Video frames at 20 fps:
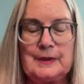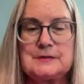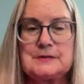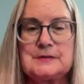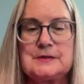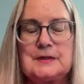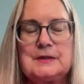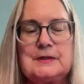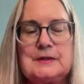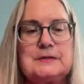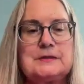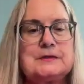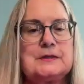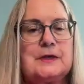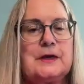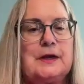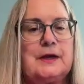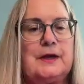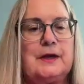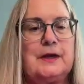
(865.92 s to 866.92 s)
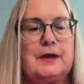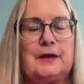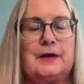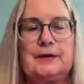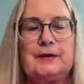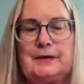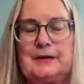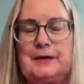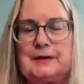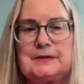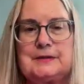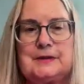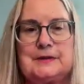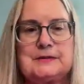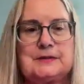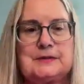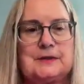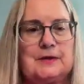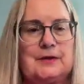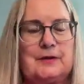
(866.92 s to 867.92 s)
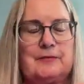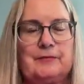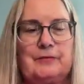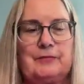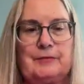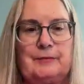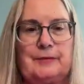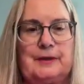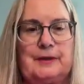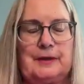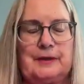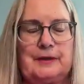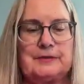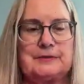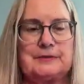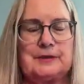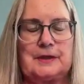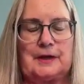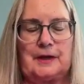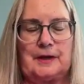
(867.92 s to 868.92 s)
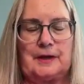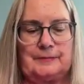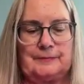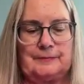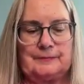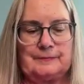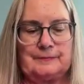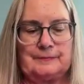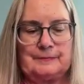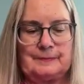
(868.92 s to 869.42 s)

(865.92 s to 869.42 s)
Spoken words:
It's inside out. It doesn't come from the outside.